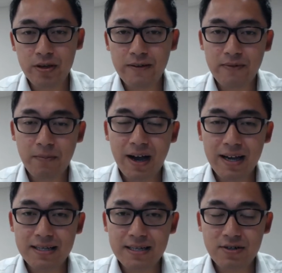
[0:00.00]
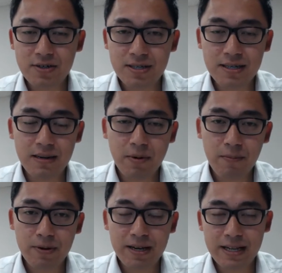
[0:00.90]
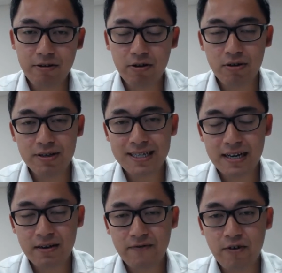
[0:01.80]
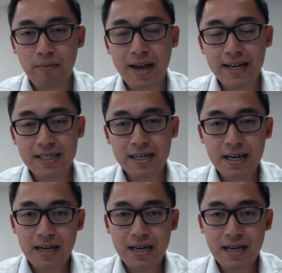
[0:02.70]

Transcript: If a buyer is interested in the property, they'll go to the second or third page.